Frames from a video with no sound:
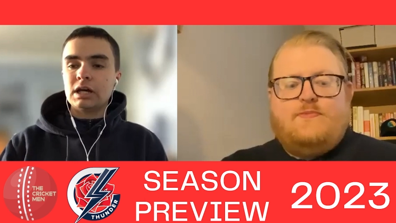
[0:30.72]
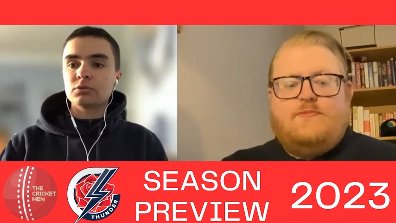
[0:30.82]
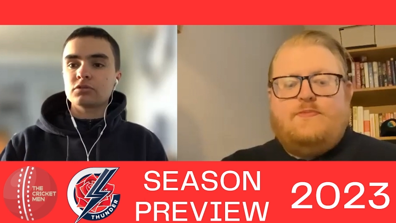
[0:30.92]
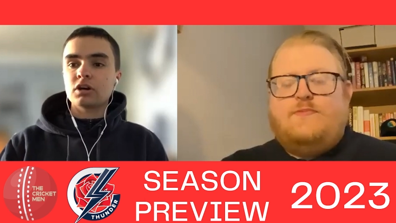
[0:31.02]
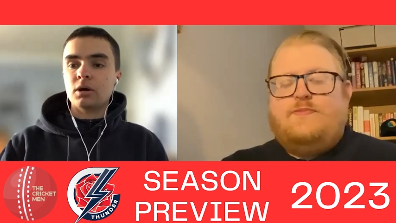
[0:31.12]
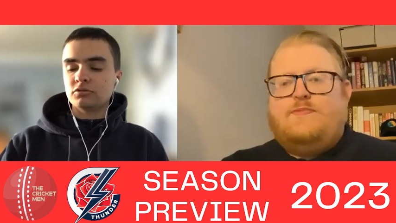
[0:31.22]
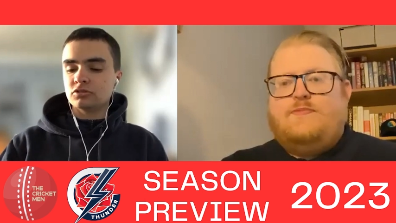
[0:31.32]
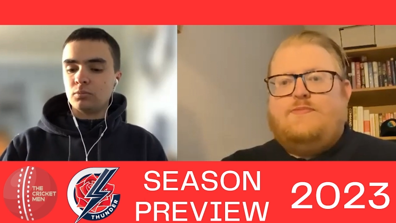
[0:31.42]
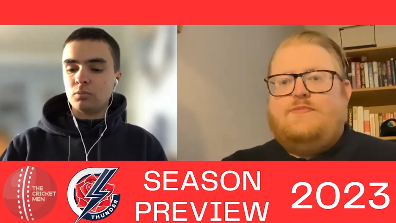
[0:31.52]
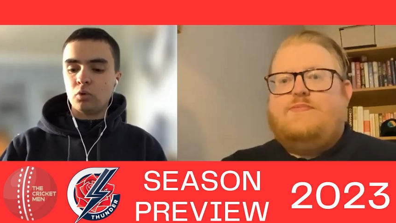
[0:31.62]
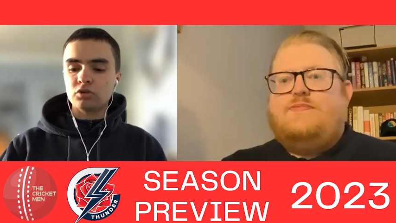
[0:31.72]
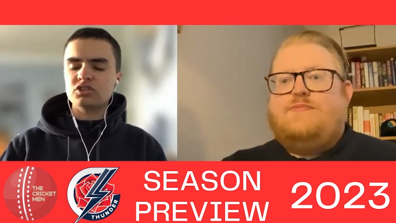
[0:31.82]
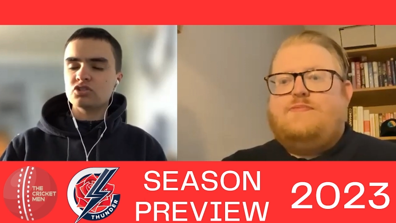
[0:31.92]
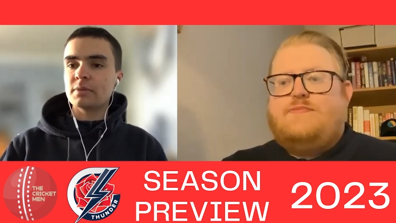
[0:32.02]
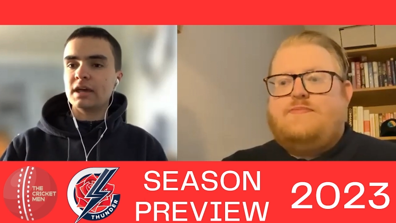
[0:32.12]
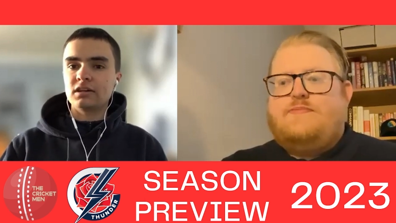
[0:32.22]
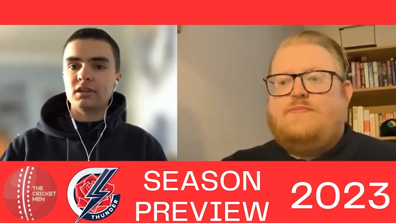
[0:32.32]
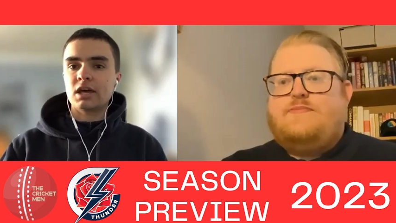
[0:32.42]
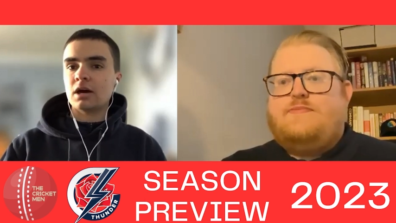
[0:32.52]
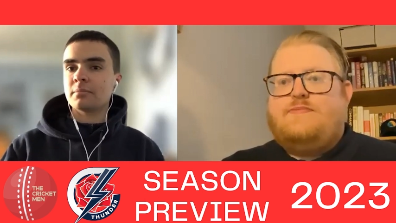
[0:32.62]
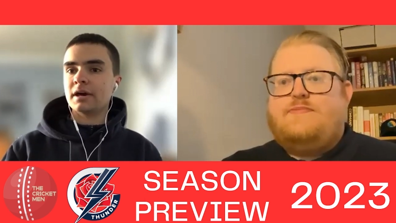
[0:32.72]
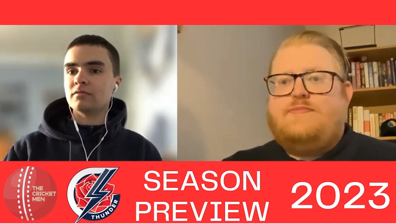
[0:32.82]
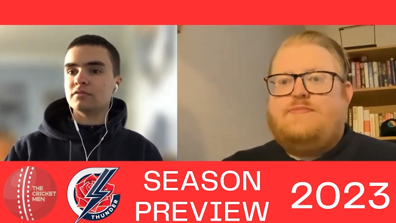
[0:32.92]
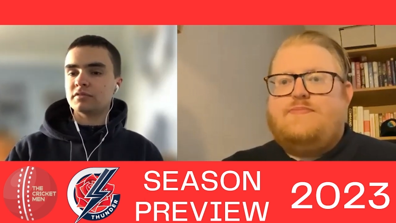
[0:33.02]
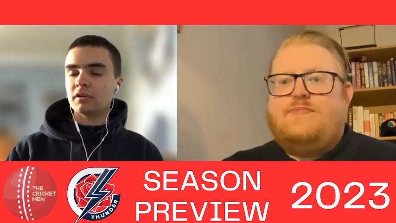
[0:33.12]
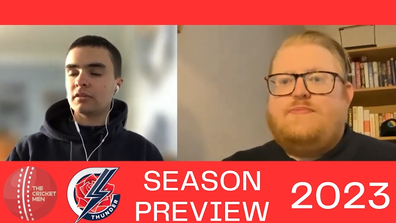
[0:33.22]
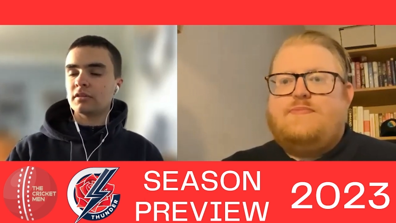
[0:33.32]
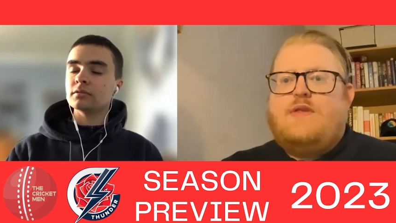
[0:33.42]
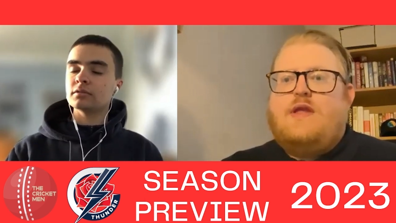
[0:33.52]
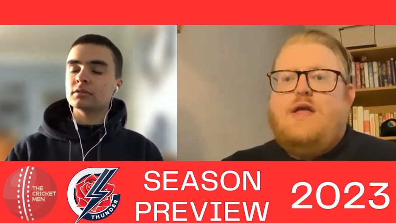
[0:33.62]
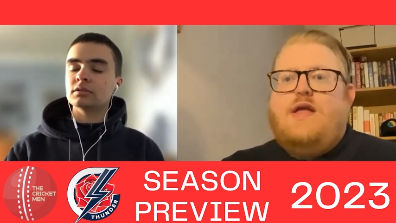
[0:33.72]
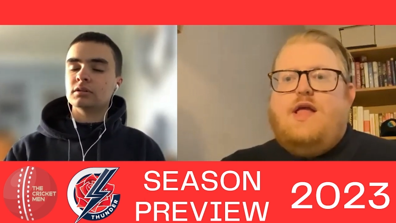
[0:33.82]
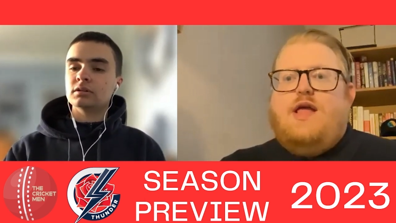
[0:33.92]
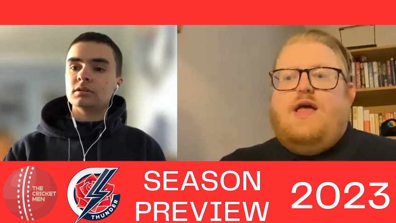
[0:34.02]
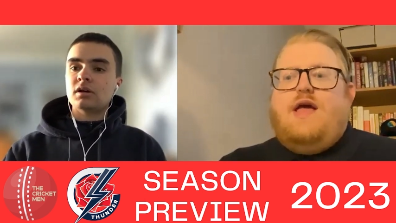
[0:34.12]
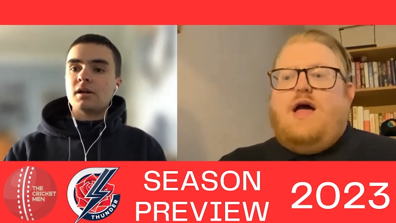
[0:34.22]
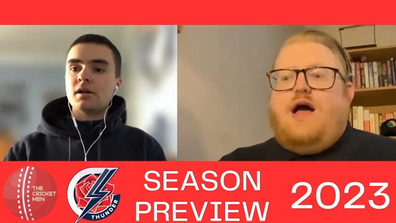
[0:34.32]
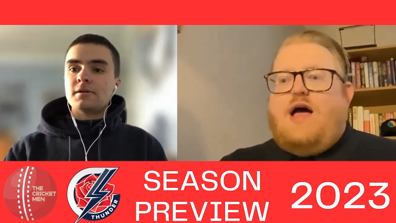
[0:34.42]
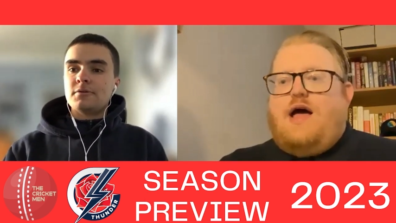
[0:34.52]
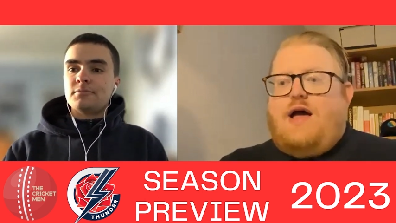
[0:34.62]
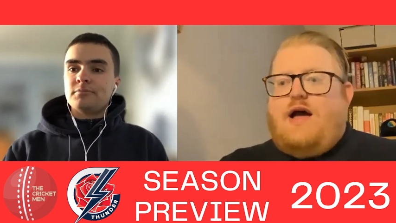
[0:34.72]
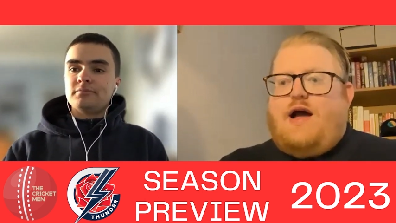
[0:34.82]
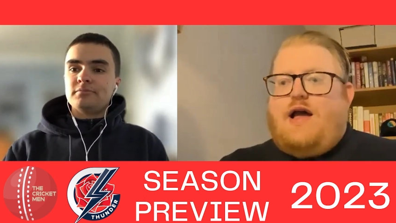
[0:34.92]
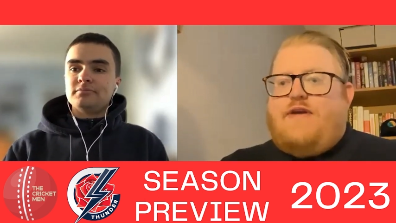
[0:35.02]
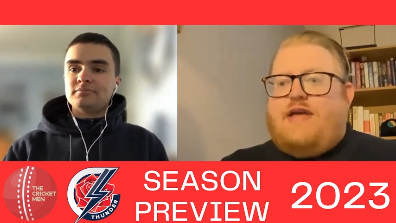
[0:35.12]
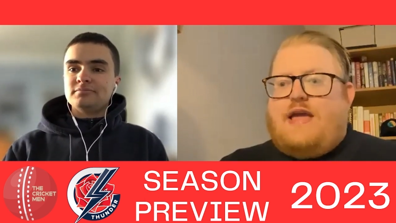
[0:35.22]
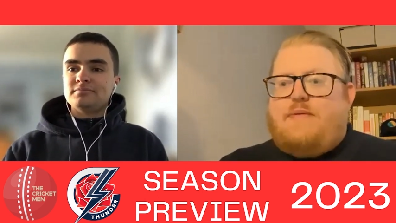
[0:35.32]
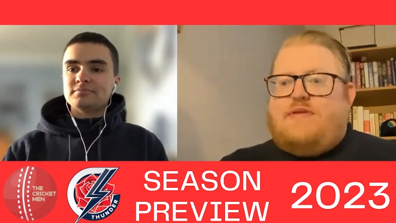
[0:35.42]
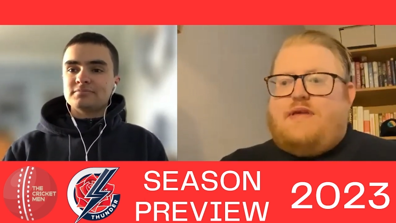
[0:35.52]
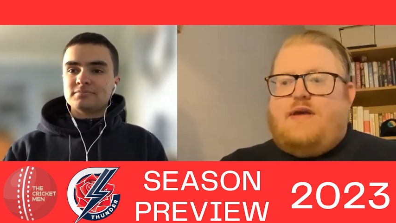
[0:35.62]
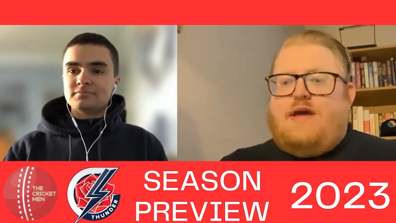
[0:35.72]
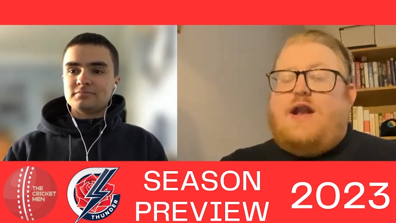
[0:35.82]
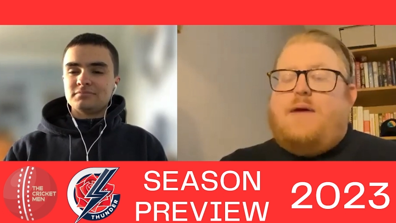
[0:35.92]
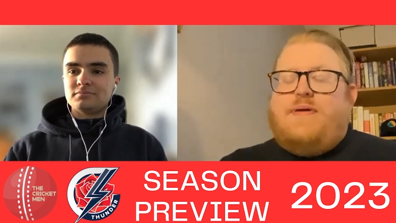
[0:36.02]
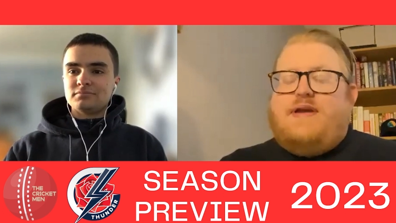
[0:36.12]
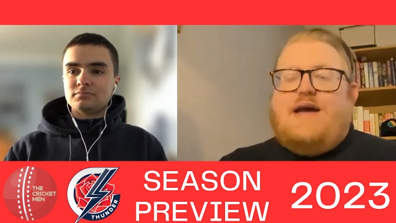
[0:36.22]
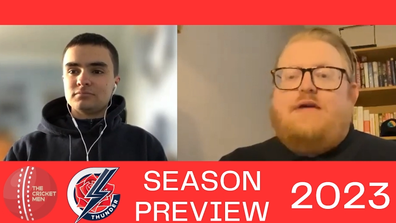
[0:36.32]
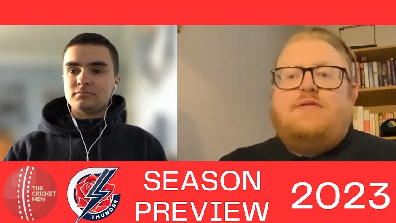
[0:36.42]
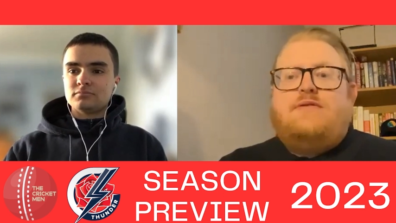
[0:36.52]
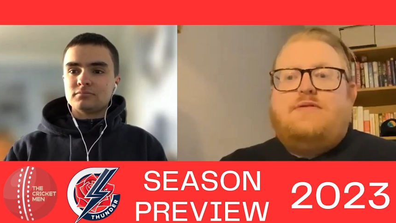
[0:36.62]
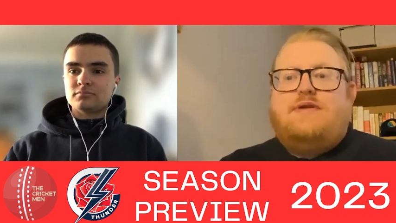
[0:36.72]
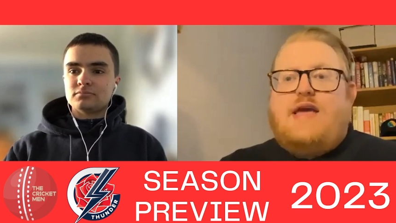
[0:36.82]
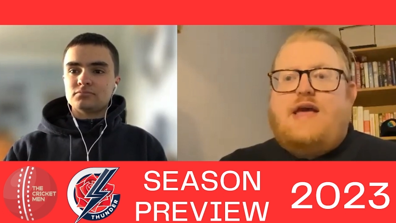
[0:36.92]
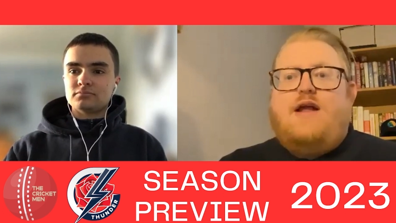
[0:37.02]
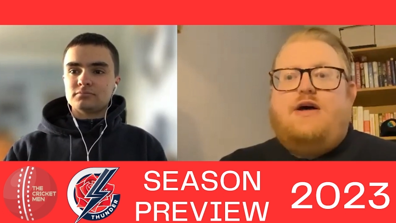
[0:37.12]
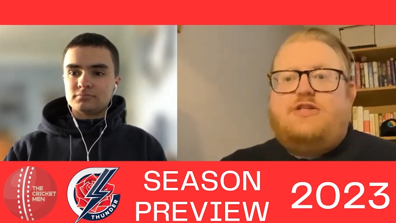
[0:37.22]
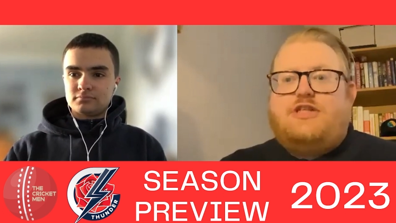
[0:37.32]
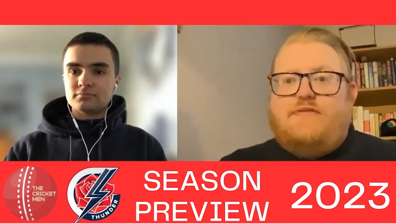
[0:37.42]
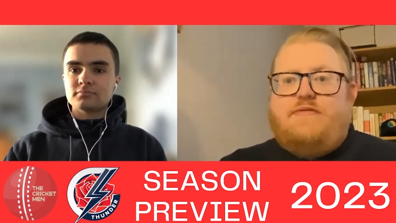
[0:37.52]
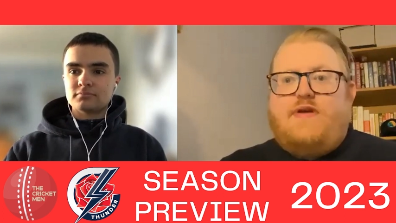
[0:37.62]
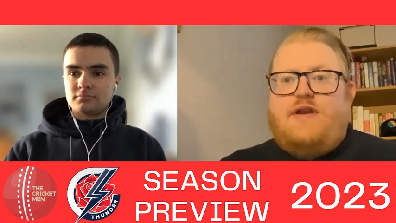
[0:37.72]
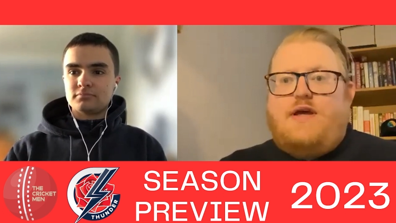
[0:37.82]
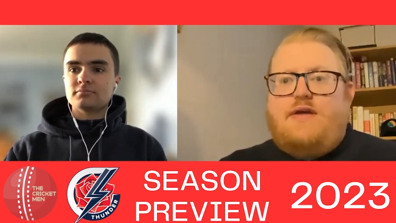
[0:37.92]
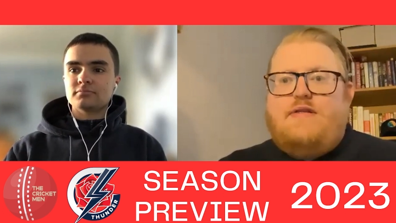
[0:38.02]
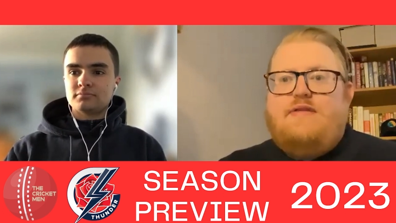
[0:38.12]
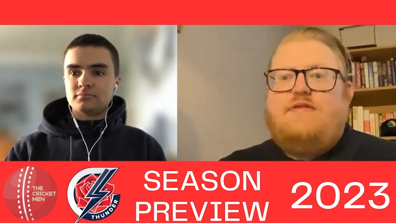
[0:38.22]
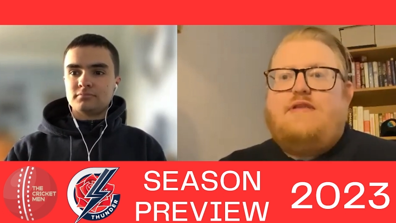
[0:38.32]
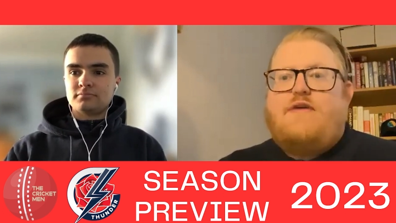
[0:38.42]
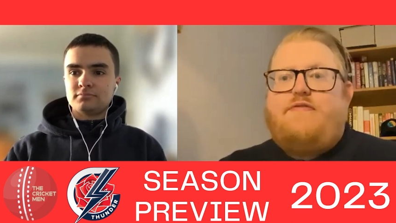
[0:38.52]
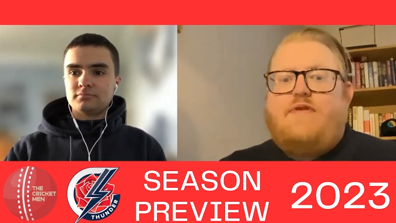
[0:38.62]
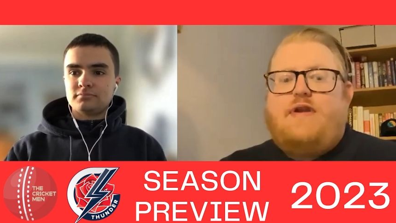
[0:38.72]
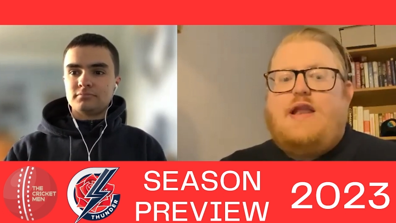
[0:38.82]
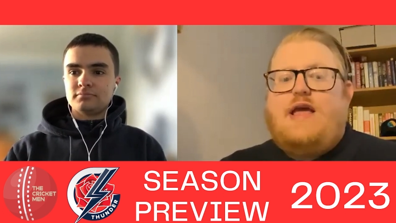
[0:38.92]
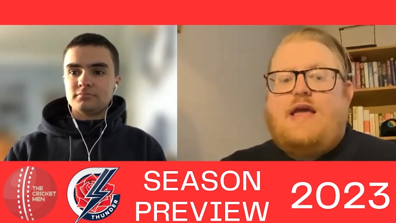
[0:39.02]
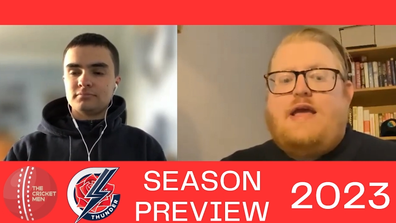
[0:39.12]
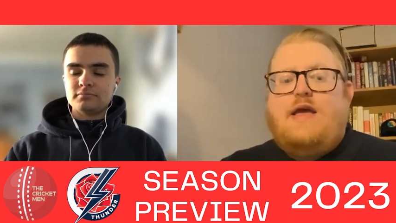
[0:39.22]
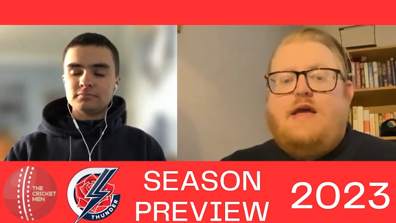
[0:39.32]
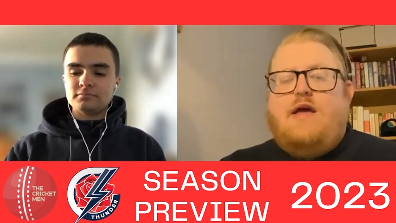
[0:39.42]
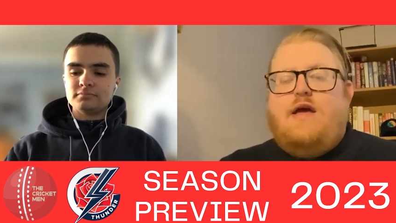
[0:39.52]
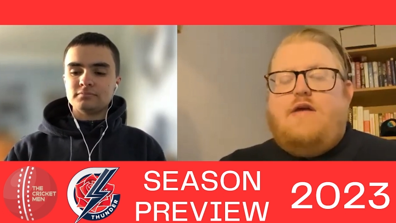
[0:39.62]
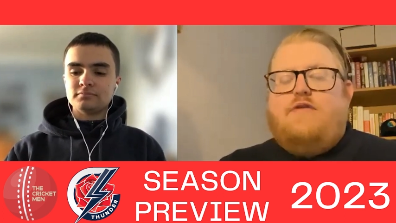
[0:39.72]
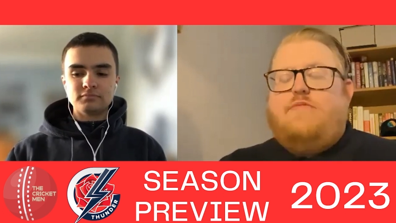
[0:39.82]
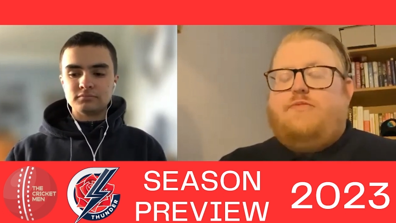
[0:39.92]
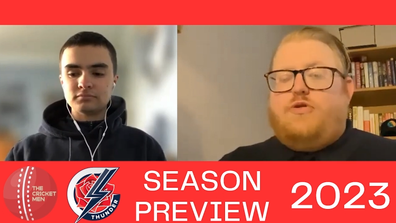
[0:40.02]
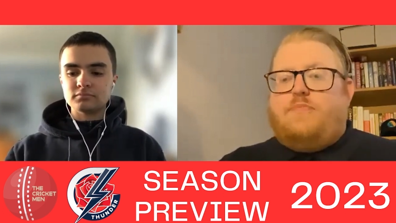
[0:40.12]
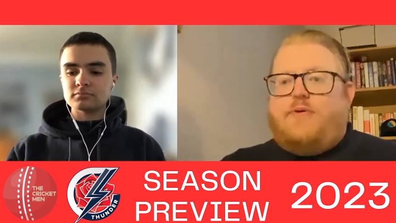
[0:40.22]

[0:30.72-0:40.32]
Speaker 1: Edwards Cup group. What did you make of the campaign for Thunder?
Speaker 2: Uh, I think it was a, an up and down year last year for Thunder. There's definitely some good